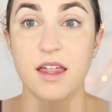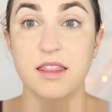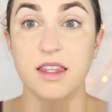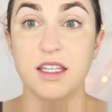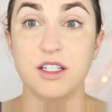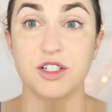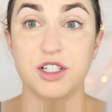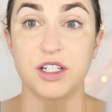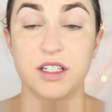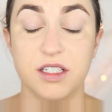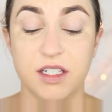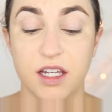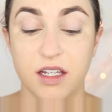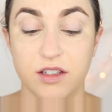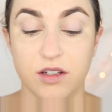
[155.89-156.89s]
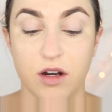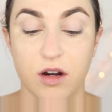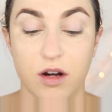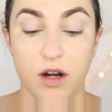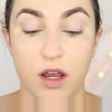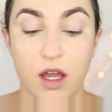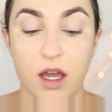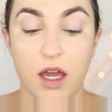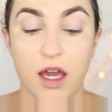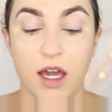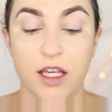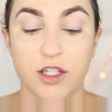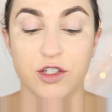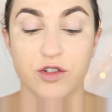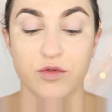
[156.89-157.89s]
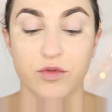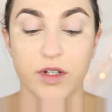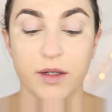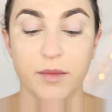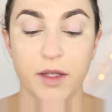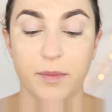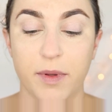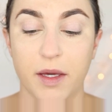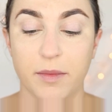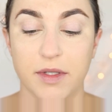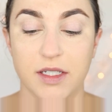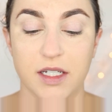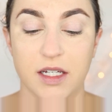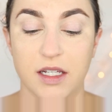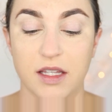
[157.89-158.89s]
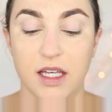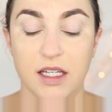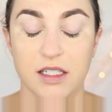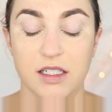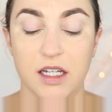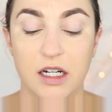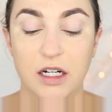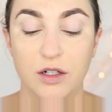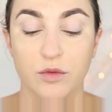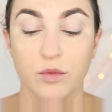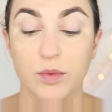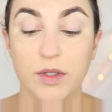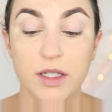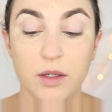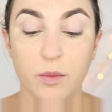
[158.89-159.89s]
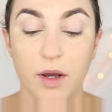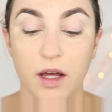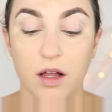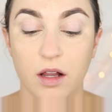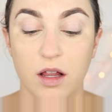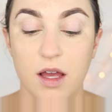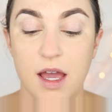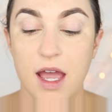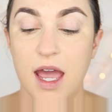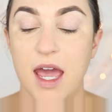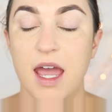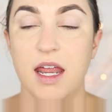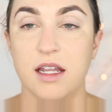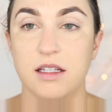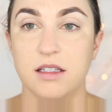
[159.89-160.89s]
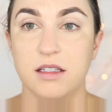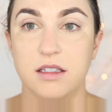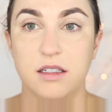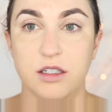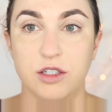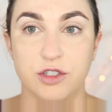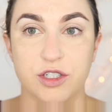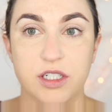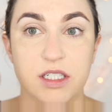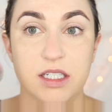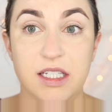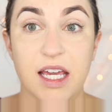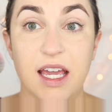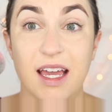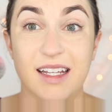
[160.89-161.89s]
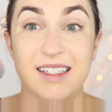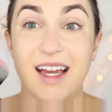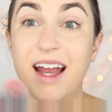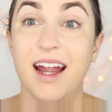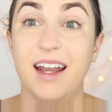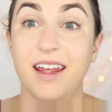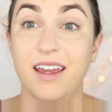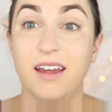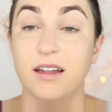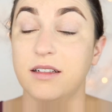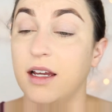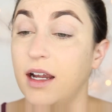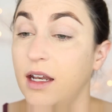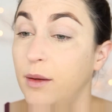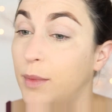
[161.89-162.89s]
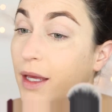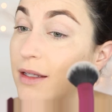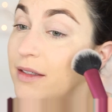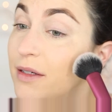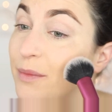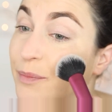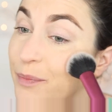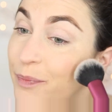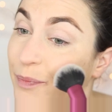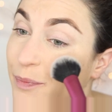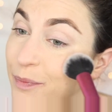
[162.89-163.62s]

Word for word: And these cheek stains are extremely pigmented. They stay on really well and you'll just take a tiny, tiny bit.